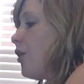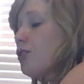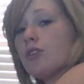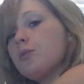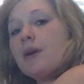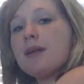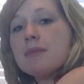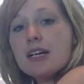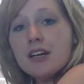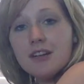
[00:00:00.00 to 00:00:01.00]
So you put a
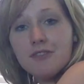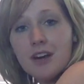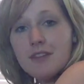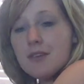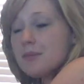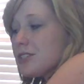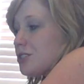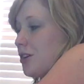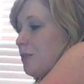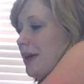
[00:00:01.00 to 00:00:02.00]
mirror in front of them because
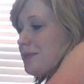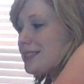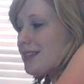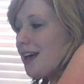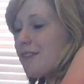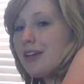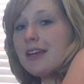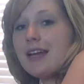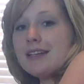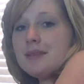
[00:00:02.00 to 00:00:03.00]
you know babies love
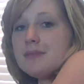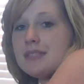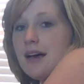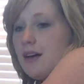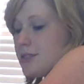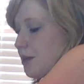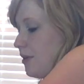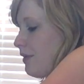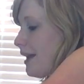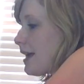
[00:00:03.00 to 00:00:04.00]
looking at themselves. Come
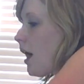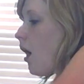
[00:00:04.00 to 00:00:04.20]
on, ready?